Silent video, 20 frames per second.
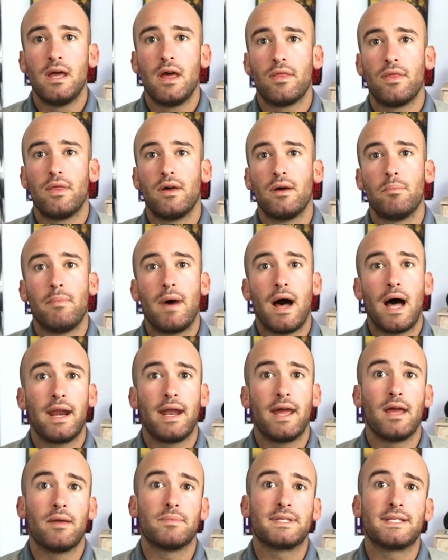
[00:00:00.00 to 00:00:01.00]
the
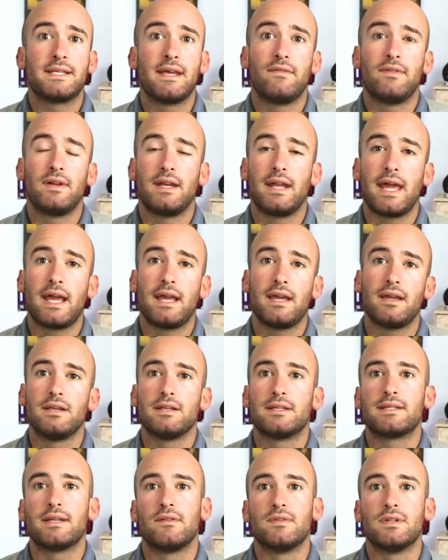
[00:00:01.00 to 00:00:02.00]

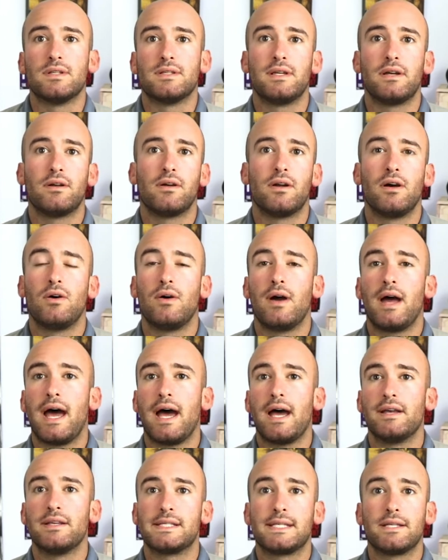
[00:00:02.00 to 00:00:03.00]
MODM7AE70
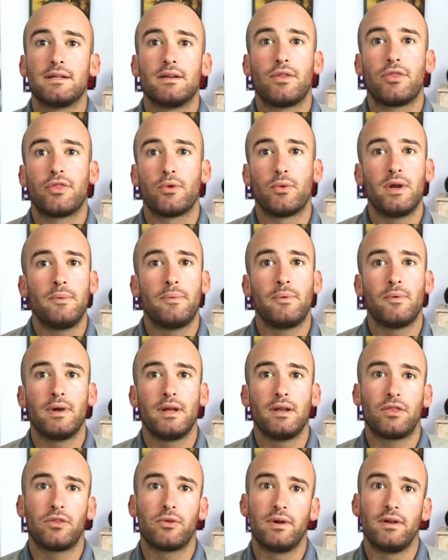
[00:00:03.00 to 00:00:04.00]
has
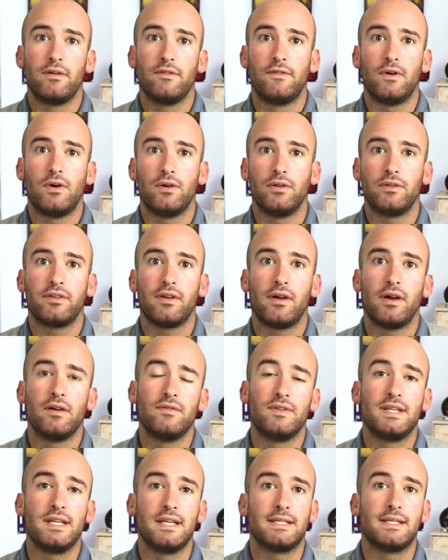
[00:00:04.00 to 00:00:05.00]
3.3 volts
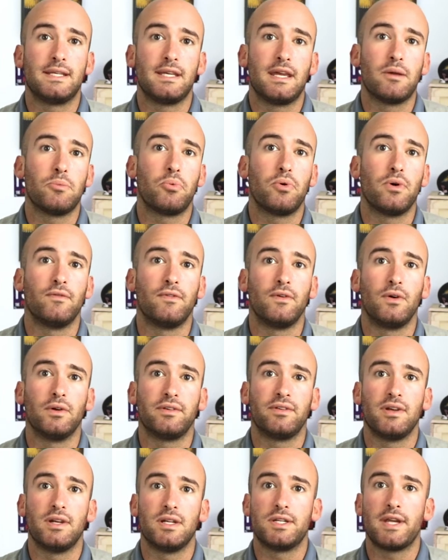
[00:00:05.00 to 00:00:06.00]
of DC input
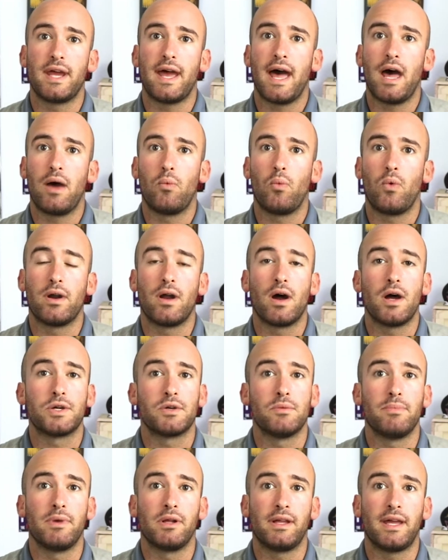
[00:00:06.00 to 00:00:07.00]
voltage at
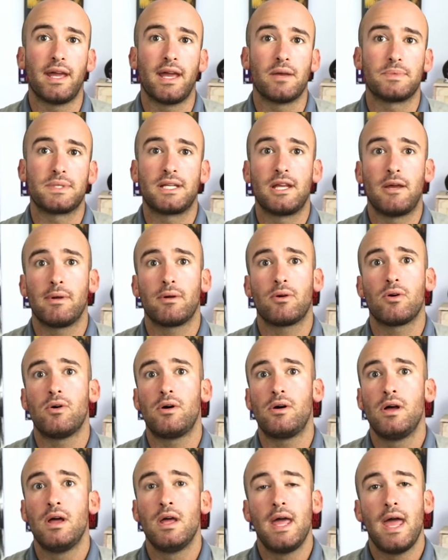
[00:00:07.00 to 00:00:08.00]
100 milliamps
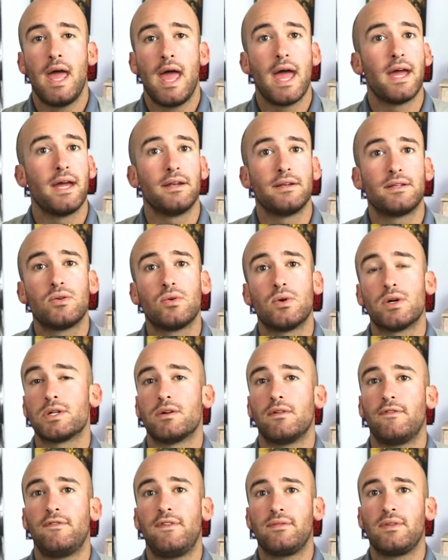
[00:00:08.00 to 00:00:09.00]
typical and
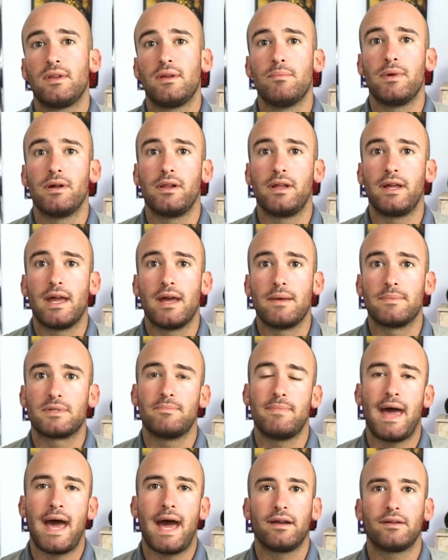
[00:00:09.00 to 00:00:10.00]
250 milliamps
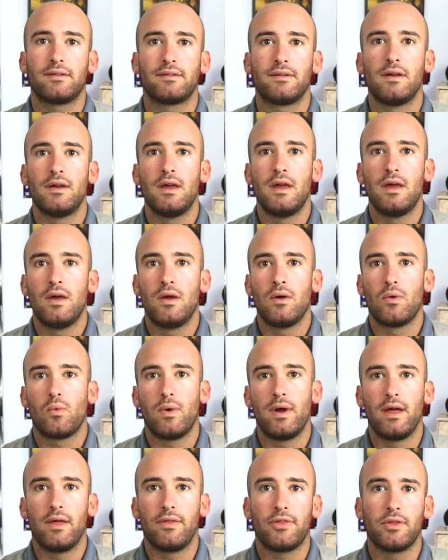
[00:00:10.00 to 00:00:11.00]
max.
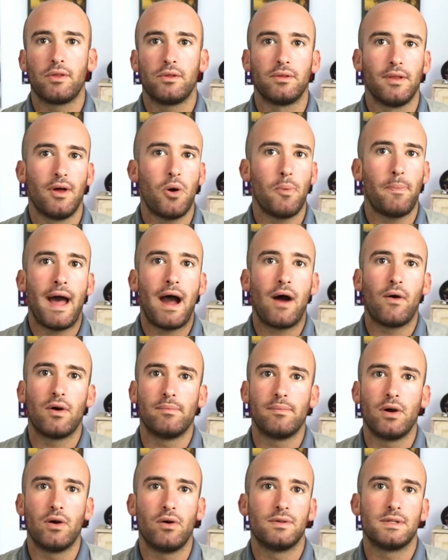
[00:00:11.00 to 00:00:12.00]
with low power
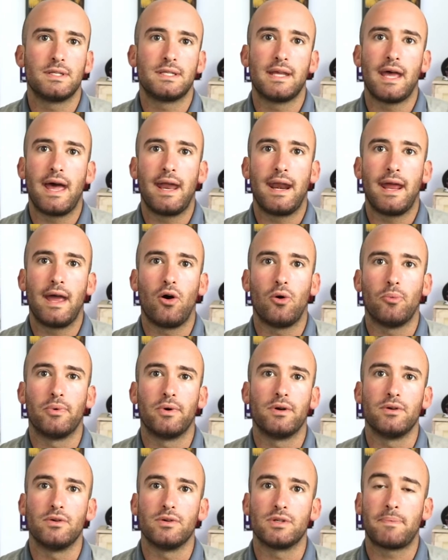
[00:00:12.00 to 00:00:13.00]
modes that help
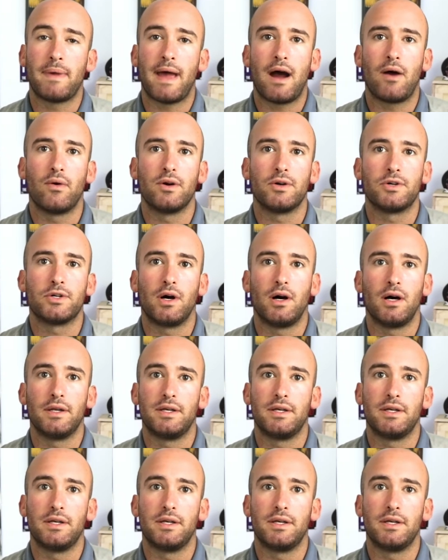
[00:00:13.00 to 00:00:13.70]
reduce power draw